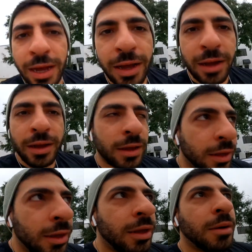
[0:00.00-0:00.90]
Yeah,
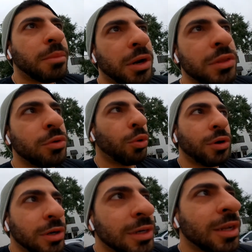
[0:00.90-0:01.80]
but I only
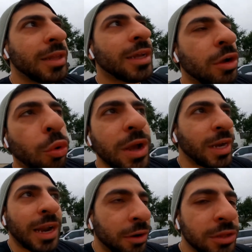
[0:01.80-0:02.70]
wore it to like go
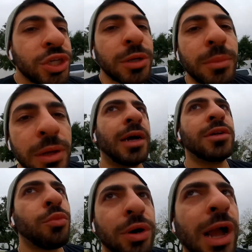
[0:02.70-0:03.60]
in and out of the gym. I
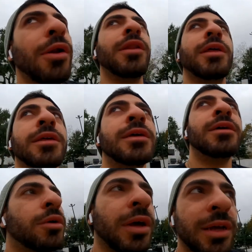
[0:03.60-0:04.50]
didn't work out in it.
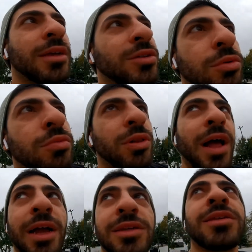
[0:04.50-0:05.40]
Okay, so
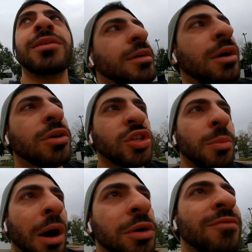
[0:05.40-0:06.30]
relax.
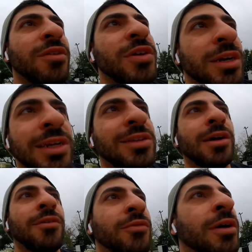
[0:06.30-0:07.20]
Also, I'm out of divinity
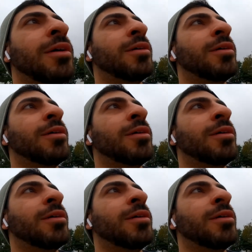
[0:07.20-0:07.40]
stuff.